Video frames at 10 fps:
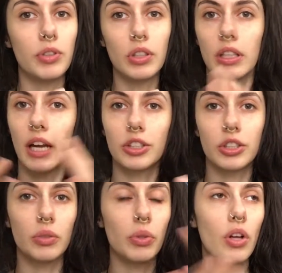
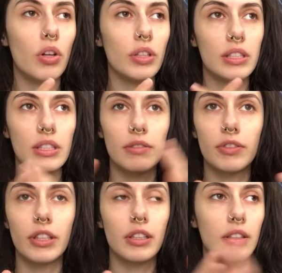connection with all these
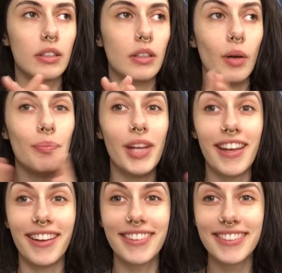different
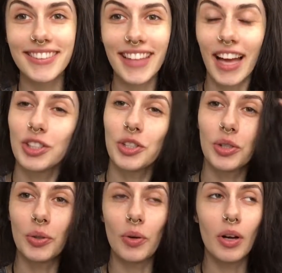beings as you